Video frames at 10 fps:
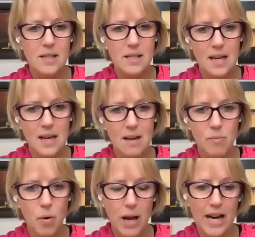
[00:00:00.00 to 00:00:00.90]
said,
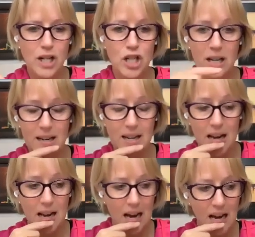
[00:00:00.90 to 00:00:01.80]
well, actually,
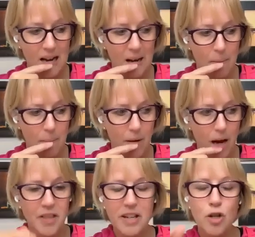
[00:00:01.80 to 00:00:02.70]
I
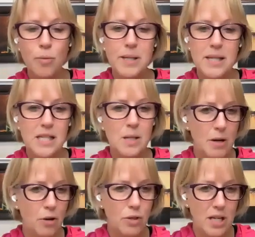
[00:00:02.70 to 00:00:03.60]
think Thomas needs to be
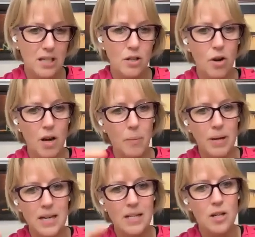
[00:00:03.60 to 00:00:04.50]
on TikTok, and we
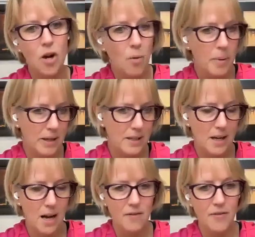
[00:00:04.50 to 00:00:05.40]
need to know about his
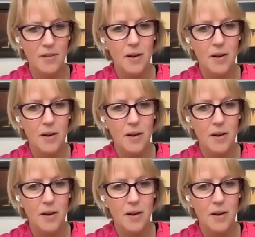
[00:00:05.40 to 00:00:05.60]
life,